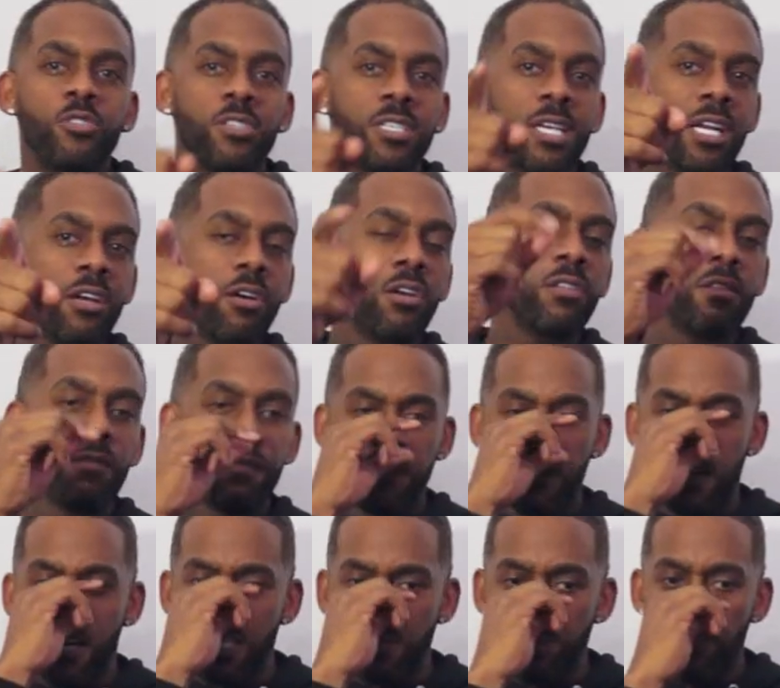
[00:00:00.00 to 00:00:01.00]
you said it on the
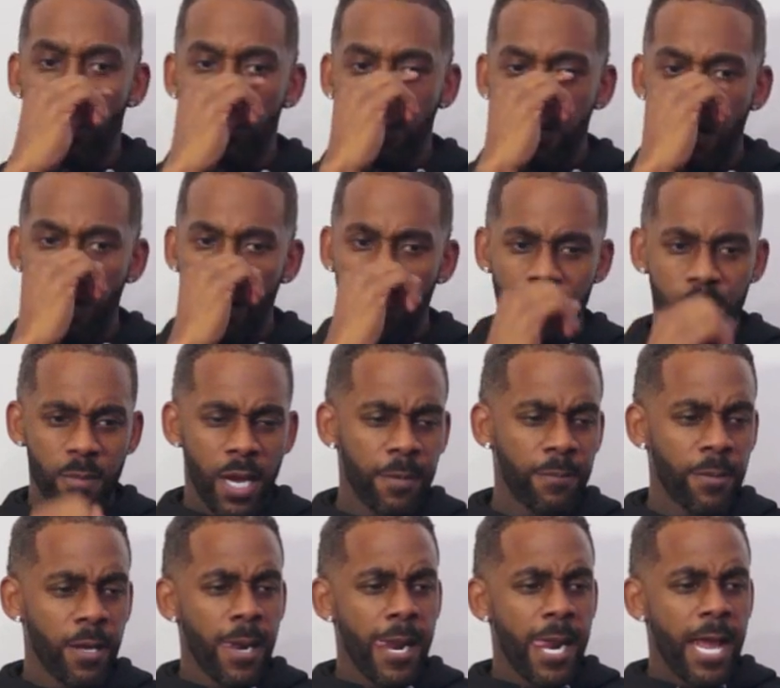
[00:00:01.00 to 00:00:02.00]
first podcast,
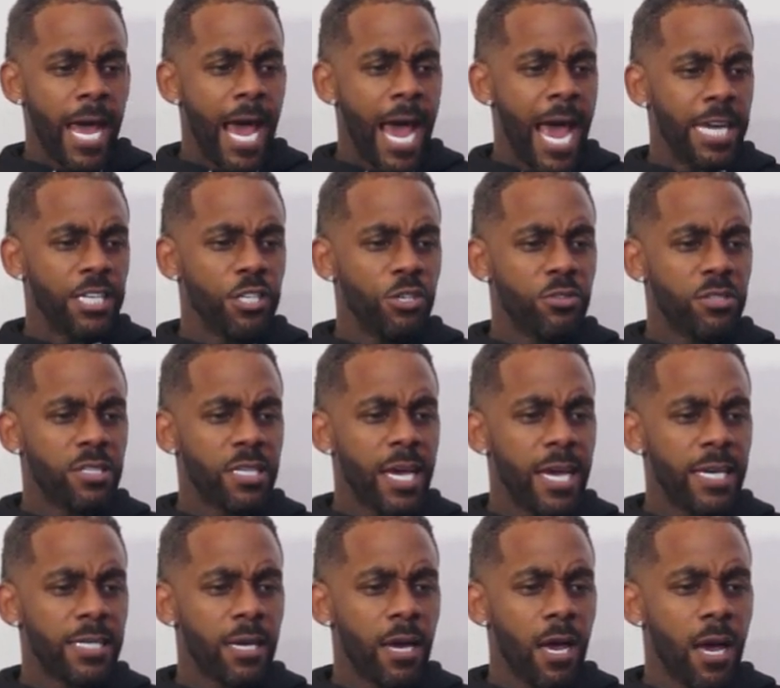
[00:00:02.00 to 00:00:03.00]
man, and you
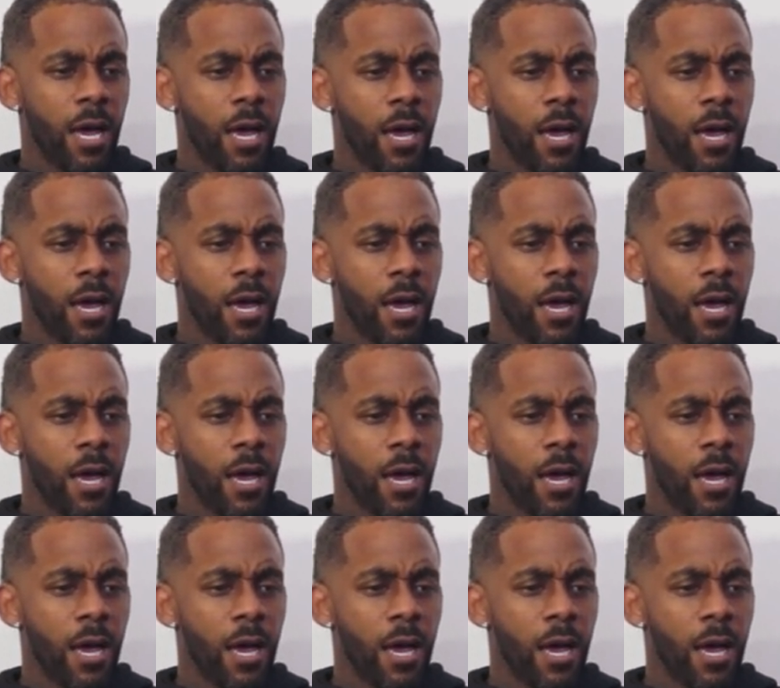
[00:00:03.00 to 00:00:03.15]
said,